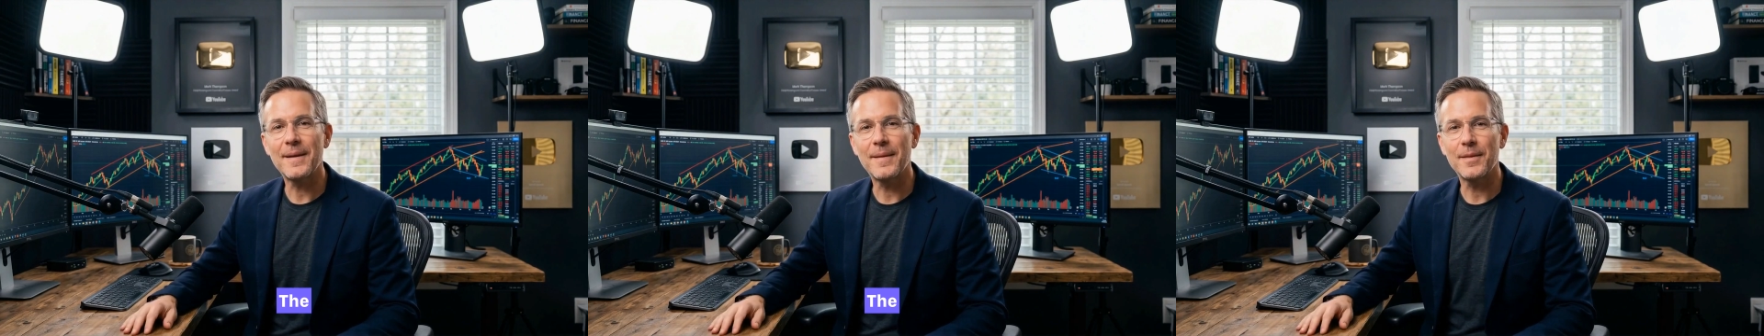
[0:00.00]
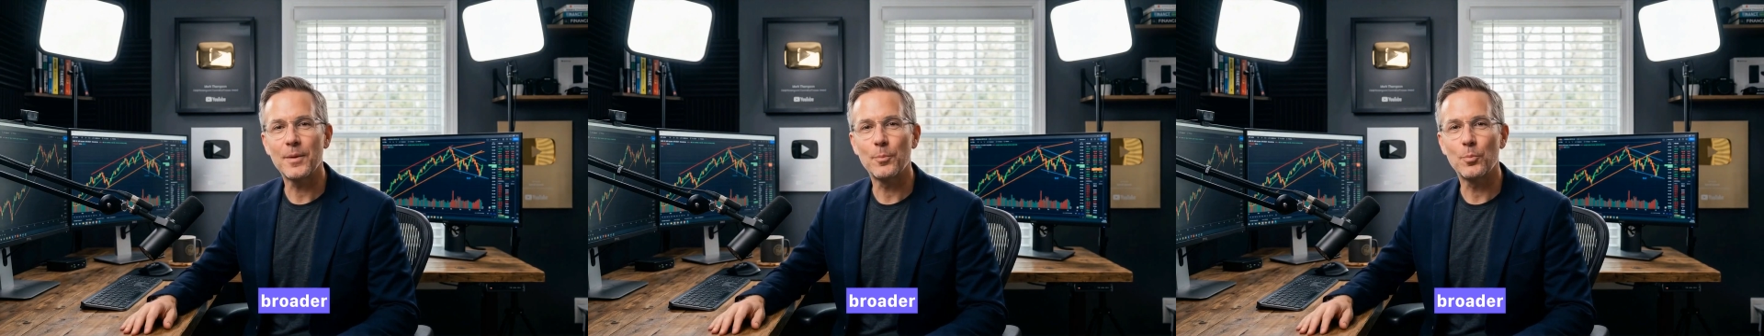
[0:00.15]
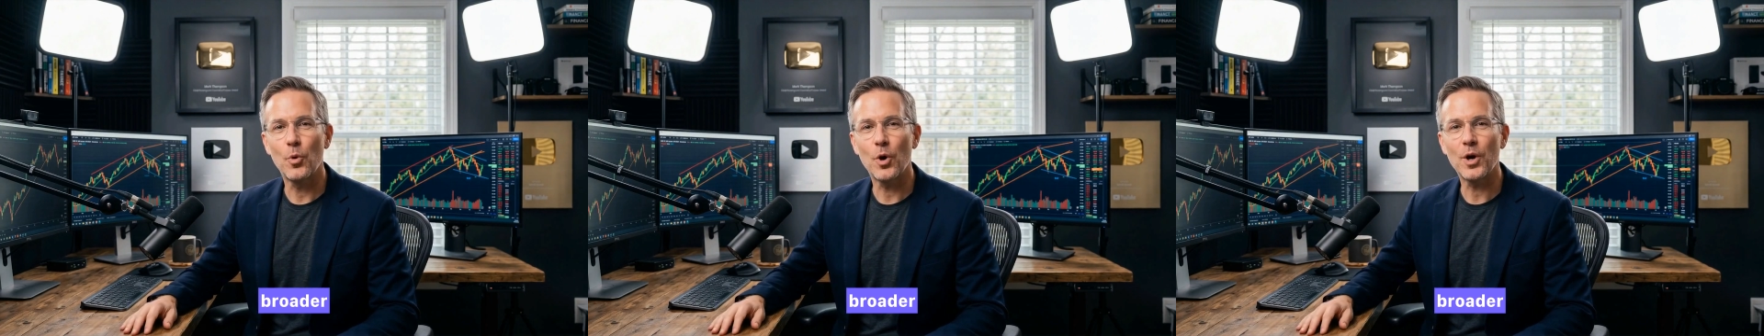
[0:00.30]

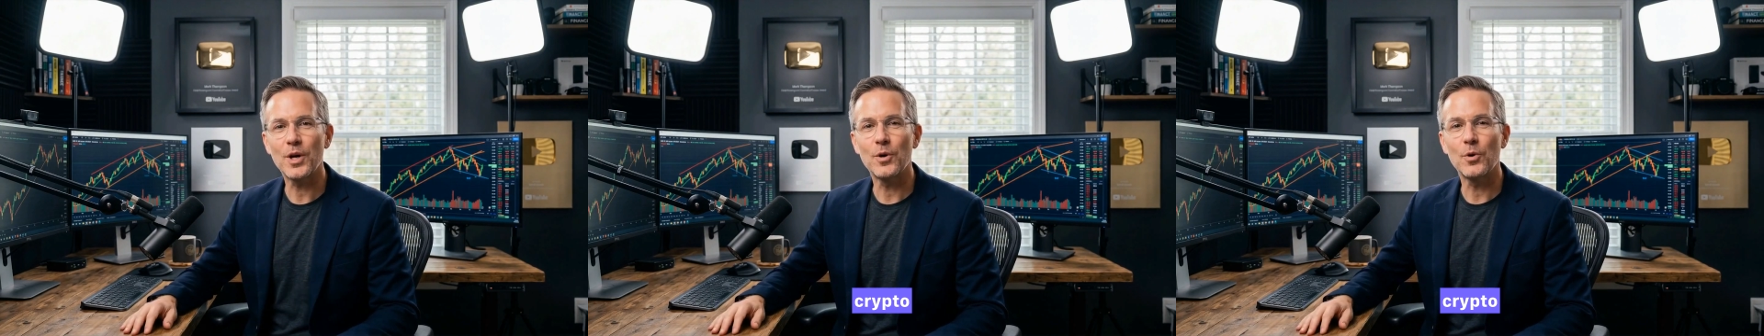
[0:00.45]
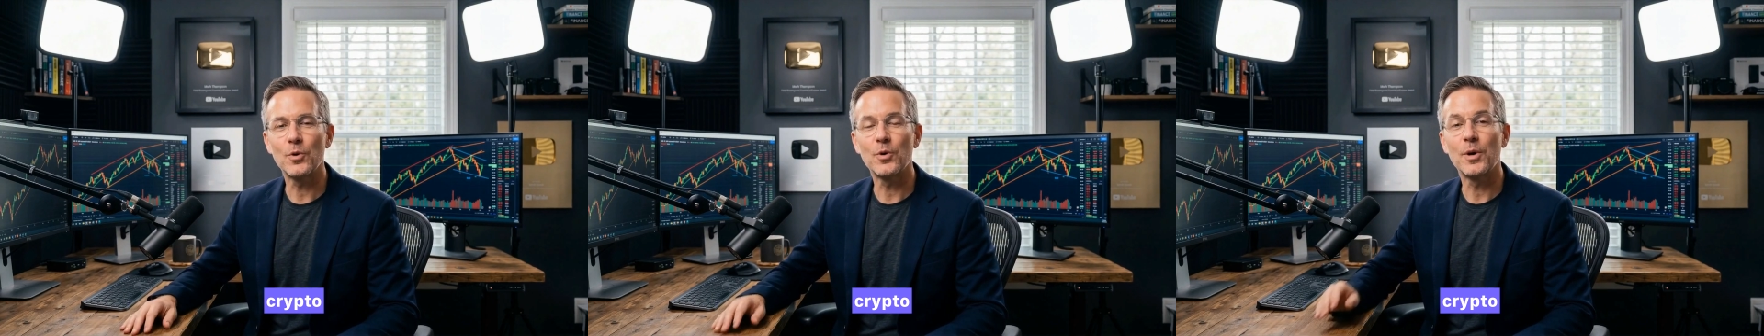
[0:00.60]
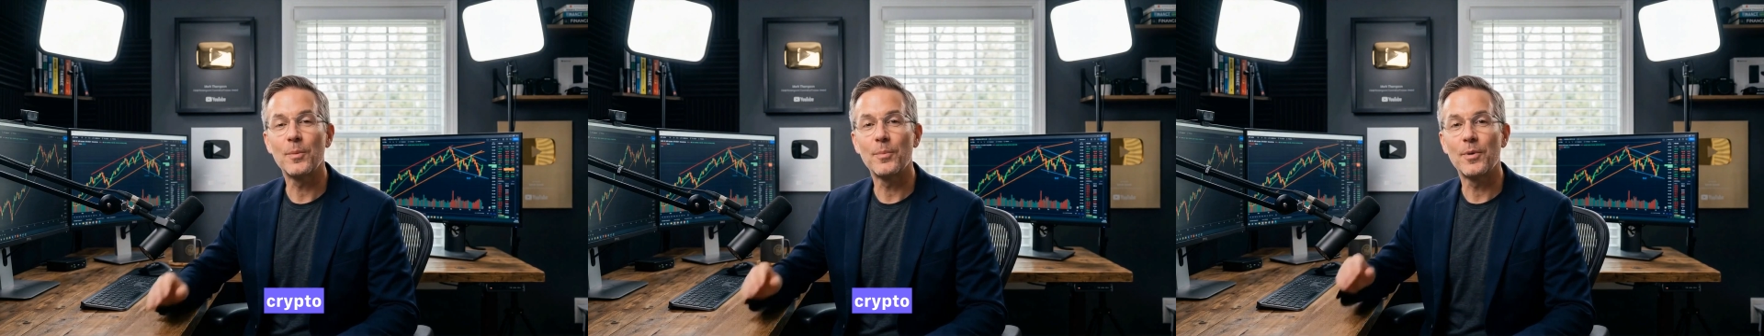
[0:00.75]
The broader
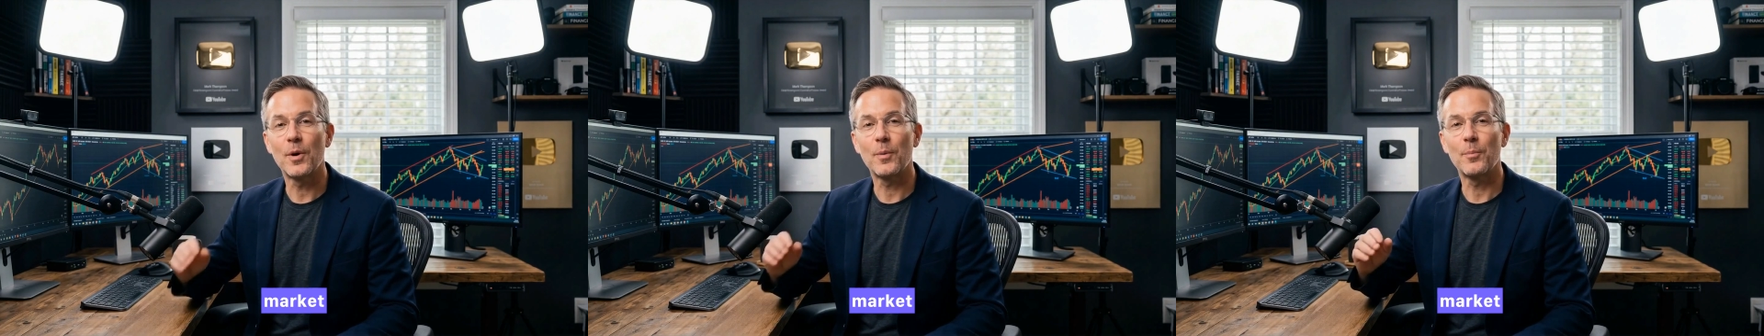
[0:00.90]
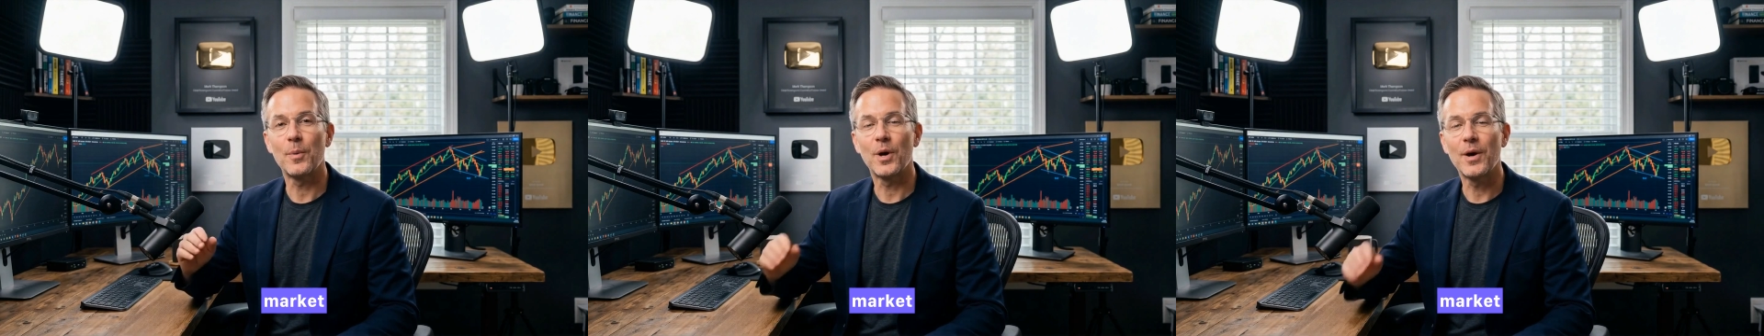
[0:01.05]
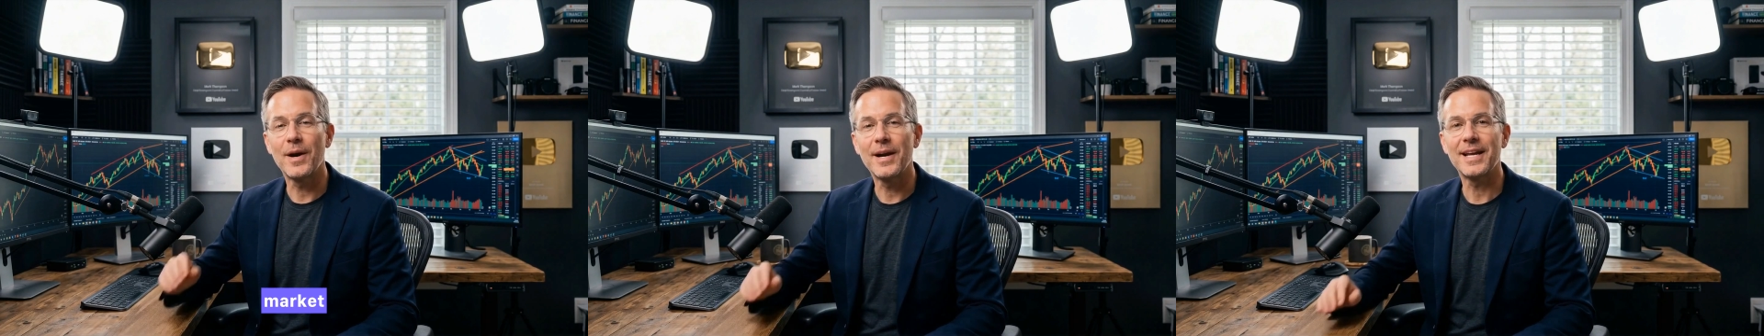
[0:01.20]
crypto
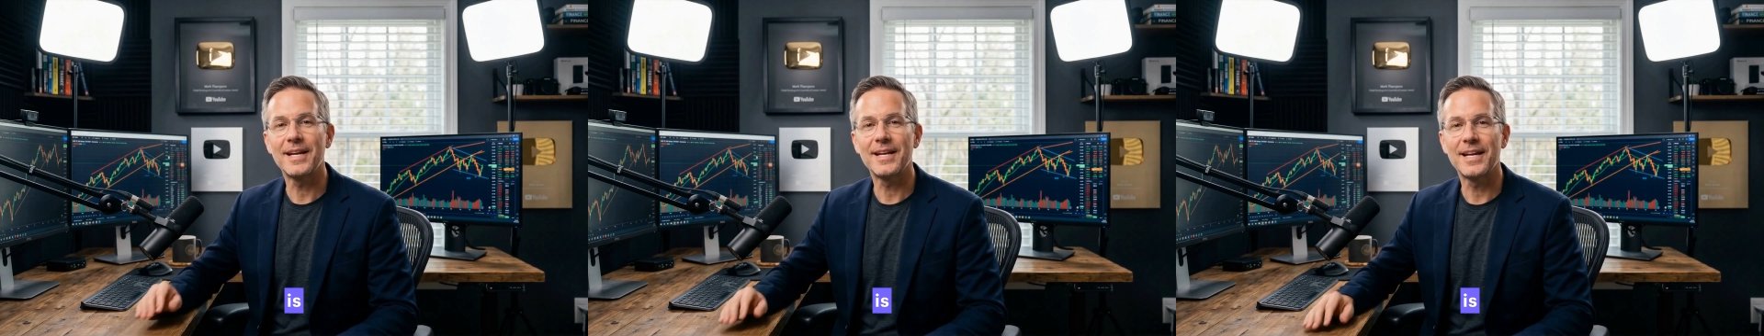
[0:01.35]
market